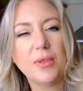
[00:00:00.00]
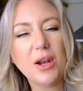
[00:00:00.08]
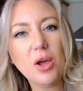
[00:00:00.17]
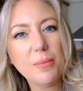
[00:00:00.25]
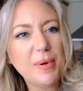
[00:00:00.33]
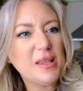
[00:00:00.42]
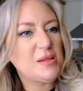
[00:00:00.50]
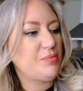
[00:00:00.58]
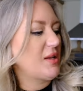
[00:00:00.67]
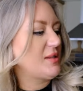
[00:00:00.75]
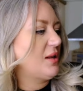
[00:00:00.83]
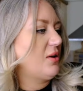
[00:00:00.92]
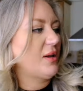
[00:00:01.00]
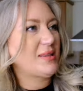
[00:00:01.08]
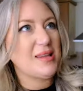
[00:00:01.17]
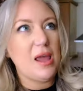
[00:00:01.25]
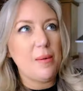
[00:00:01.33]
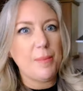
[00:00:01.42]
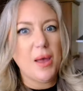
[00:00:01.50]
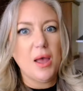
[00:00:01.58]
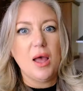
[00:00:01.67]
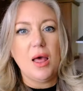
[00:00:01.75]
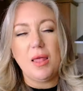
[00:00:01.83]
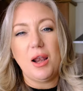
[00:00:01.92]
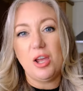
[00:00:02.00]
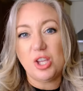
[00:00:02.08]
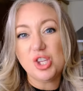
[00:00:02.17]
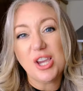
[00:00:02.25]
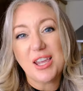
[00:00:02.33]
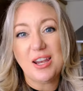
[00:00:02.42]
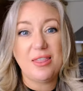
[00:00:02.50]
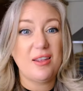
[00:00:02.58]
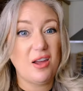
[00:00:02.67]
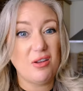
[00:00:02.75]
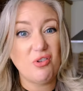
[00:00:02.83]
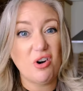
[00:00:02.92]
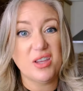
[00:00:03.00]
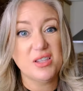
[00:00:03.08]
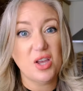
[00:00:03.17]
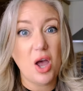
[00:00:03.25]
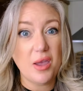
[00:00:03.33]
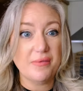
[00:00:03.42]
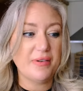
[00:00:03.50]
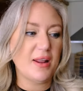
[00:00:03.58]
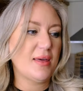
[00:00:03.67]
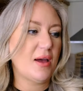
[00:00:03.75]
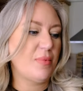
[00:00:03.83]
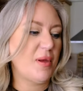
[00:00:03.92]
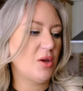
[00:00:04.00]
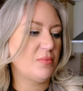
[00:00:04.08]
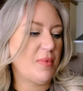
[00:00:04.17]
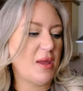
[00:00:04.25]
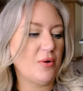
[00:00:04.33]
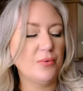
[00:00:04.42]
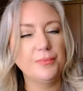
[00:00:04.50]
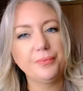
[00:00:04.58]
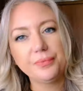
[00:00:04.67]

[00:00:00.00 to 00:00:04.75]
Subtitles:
They like pita breads, they like dip, they like chicken and they like rice. So hopefully that'll be a good meal.